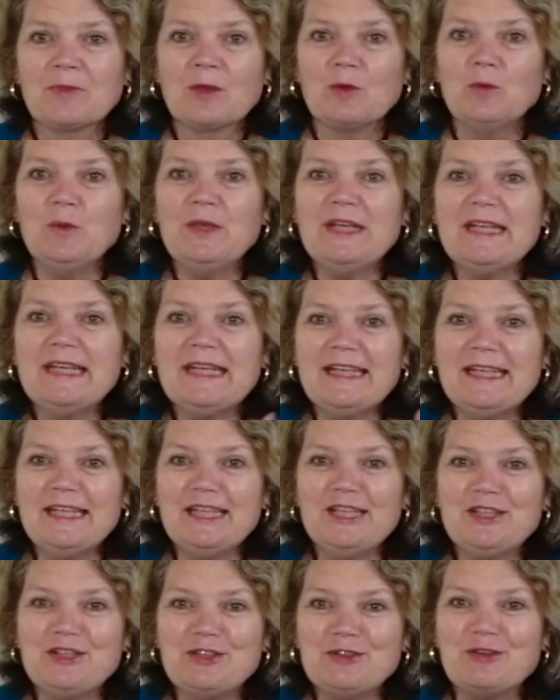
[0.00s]
we
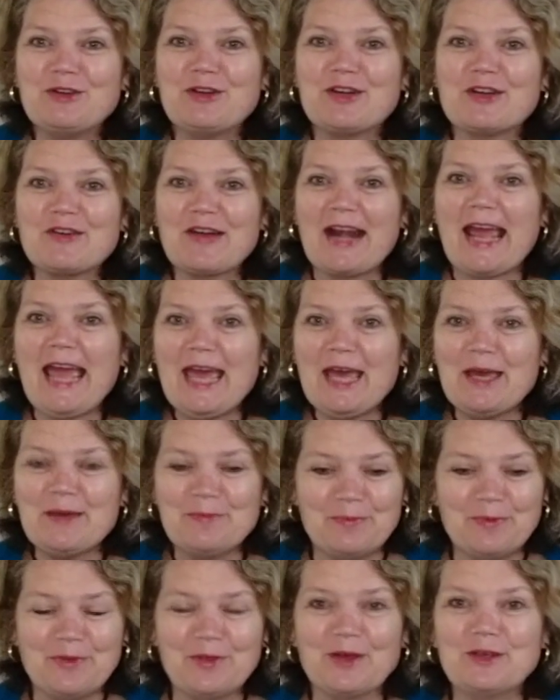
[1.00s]
need to
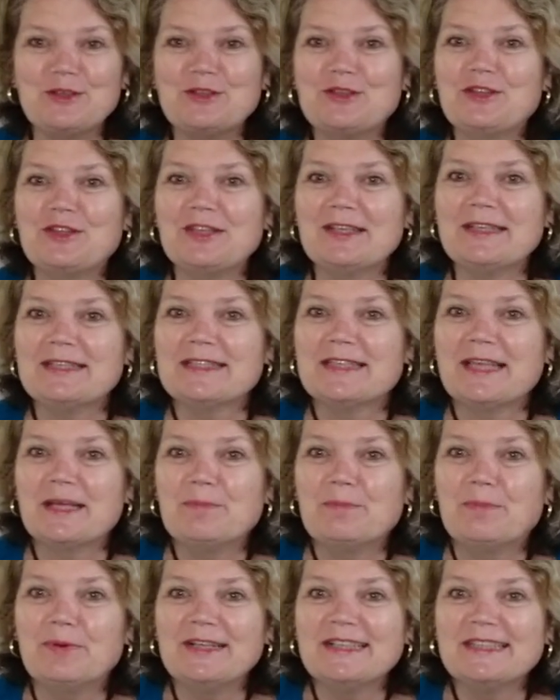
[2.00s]
grab those things
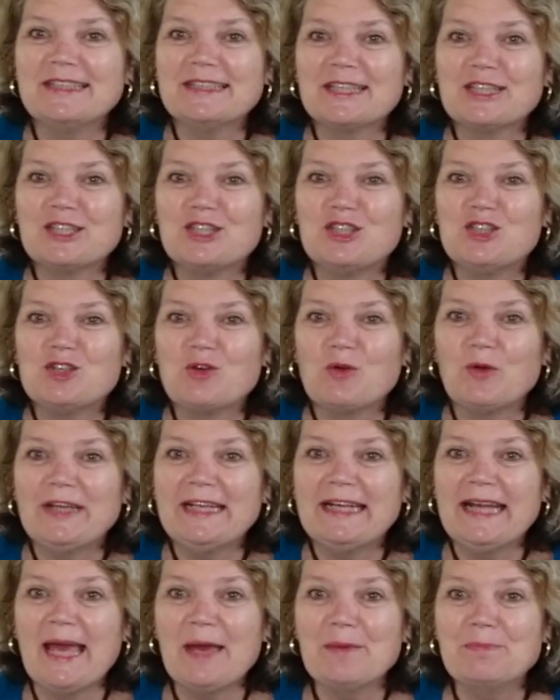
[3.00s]
that brings us joy
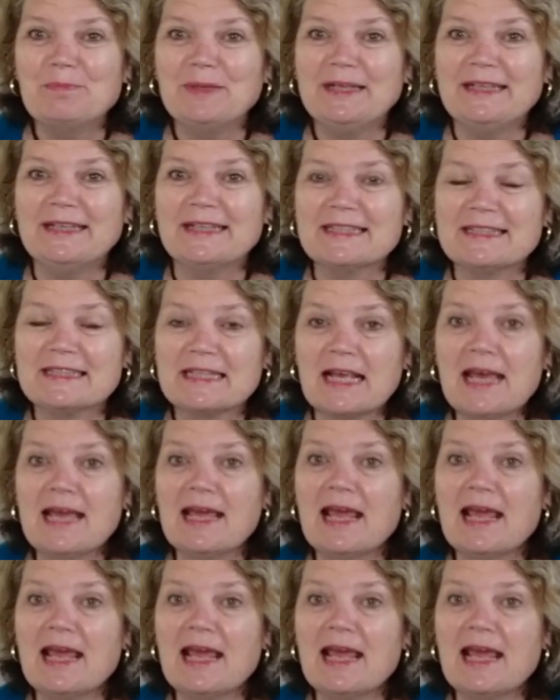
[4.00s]
and happiness.